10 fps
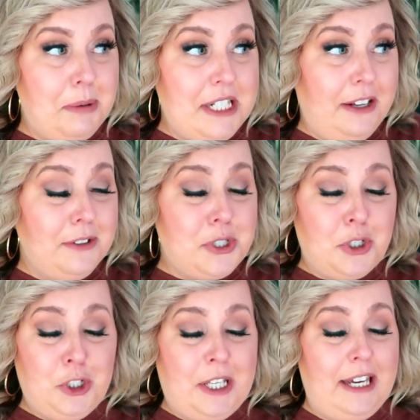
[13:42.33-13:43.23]
potatoes
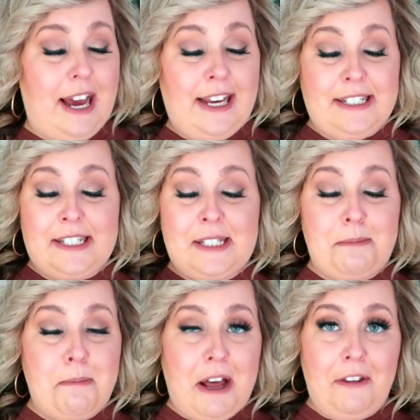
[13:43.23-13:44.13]
are cooking. I can
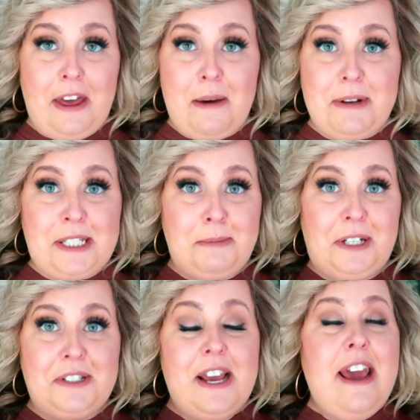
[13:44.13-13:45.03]
smell them. It
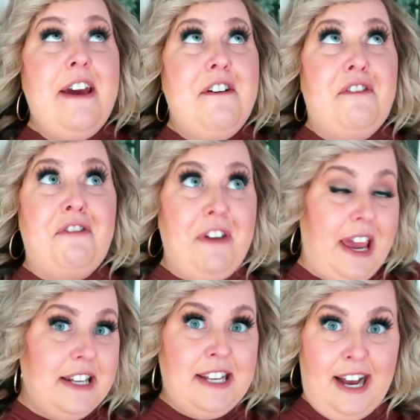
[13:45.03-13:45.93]
smells
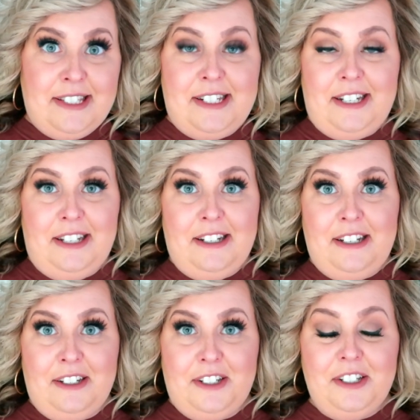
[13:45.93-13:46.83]
fantastic in
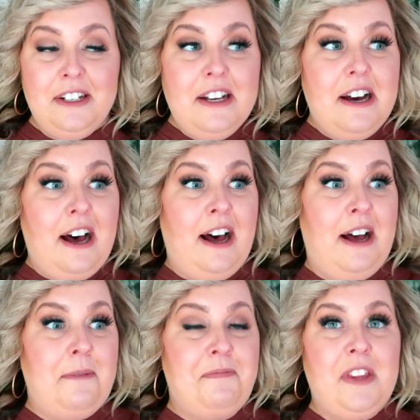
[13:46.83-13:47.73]
here.
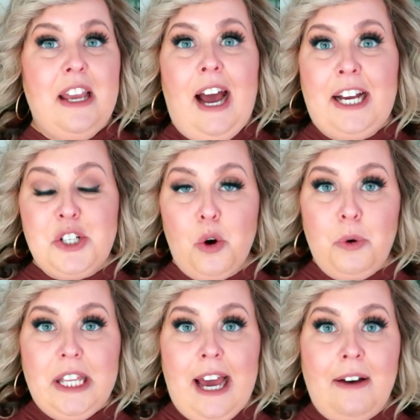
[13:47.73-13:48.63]
I
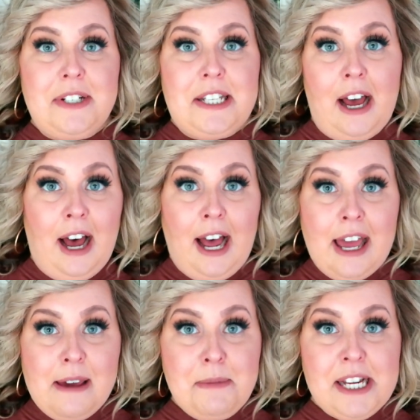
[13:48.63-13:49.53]
don't really have a
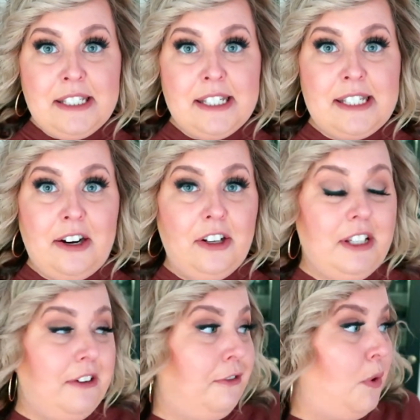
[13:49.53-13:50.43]
time
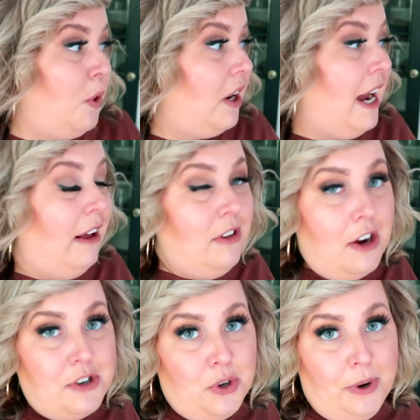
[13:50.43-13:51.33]
necessarily for how
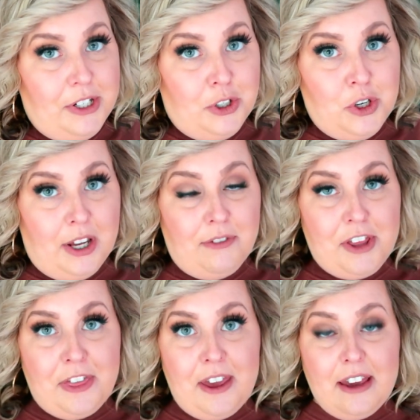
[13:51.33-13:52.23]
long you're going to cook
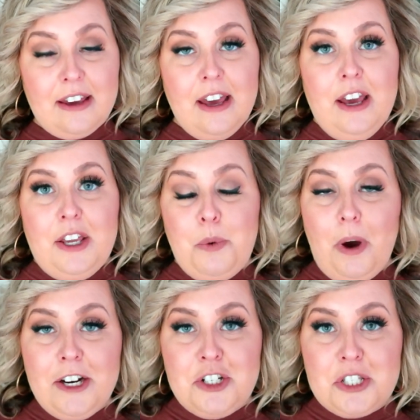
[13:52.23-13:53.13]
everything. You
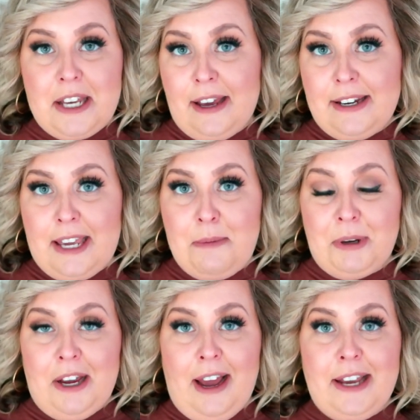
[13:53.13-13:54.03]
want to just kind of keep
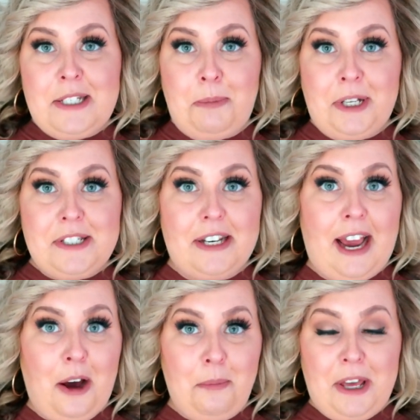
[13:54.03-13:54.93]
an eye. It depends on
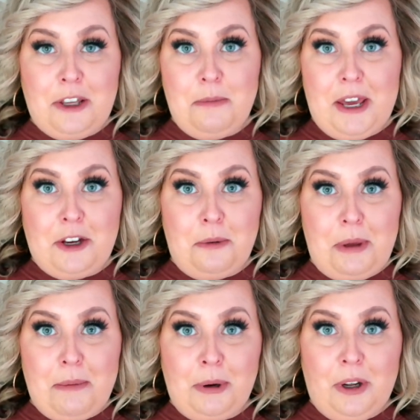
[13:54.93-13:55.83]
how big you make your
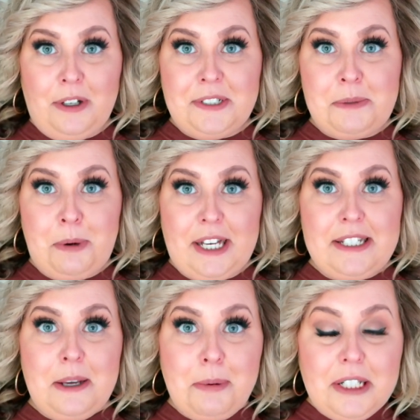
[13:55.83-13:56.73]
meatballs,
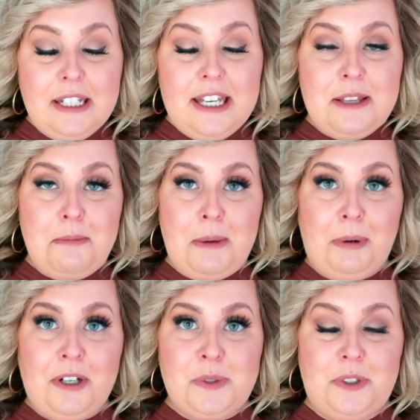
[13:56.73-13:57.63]
but typically the
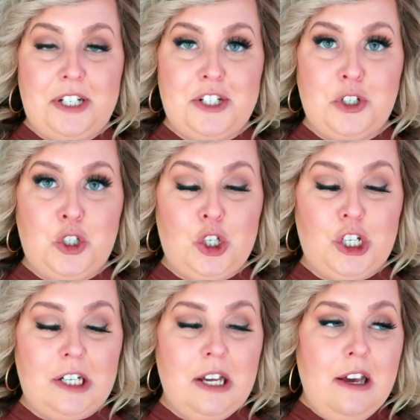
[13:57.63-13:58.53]
meatballs will need to
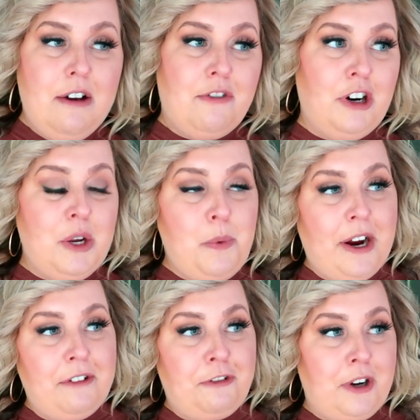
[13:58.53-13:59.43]
cook for
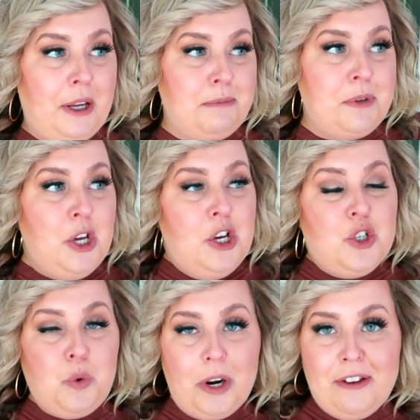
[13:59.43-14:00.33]
anywhere from
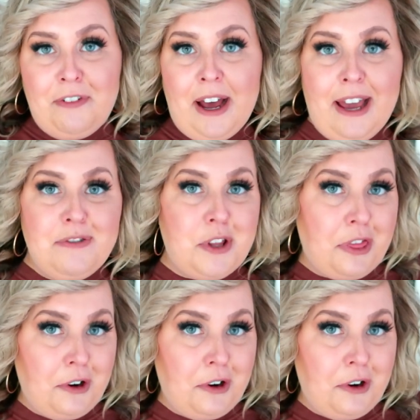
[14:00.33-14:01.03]
25 to